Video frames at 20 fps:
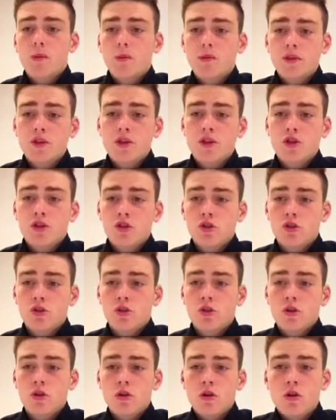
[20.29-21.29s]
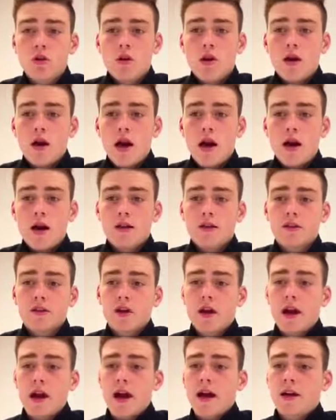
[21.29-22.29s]
position at a
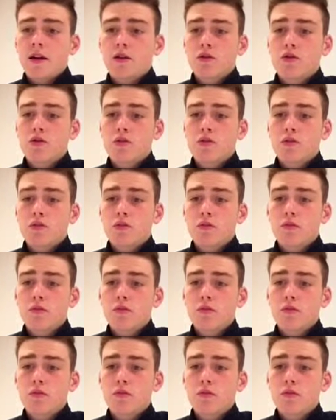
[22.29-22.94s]
slight angle,